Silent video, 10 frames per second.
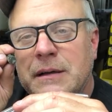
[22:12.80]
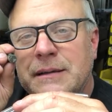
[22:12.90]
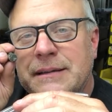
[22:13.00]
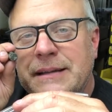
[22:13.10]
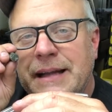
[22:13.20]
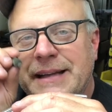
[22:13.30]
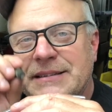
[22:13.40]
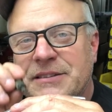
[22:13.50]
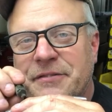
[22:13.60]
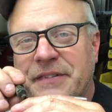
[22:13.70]

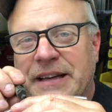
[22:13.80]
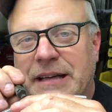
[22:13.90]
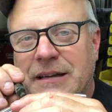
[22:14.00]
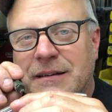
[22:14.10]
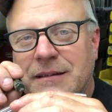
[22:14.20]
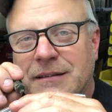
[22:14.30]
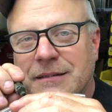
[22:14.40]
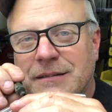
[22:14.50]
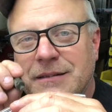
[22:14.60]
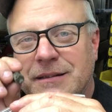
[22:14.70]
test fit it,
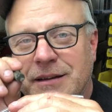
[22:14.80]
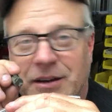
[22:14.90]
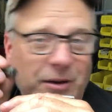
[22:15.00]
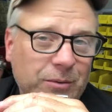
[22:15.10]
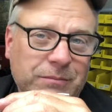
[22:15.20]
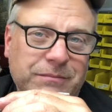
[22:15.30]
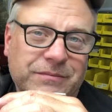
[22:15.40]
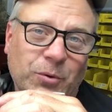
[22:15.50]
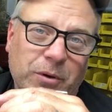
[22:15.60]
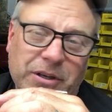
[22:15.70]
you know,
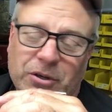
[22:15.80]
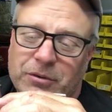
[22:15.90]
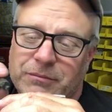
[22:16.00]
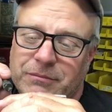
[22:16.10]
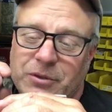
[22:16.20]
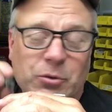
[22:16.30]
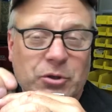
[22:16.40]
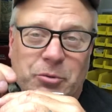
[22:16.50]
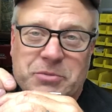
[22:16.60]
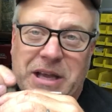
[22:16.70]
for your
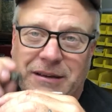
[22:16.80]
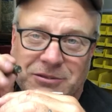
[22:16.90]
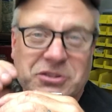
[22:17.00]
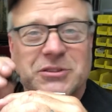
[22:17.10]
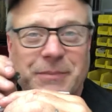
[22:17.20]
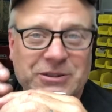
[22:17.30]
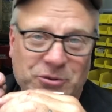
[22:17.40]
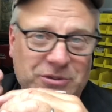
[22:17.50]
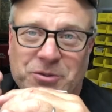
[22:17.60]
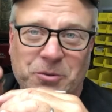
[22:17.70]
YouTube channel just to make
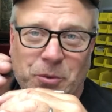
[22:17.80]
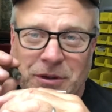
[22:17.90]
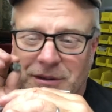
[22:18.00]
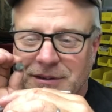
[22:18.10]
sure it's going to work.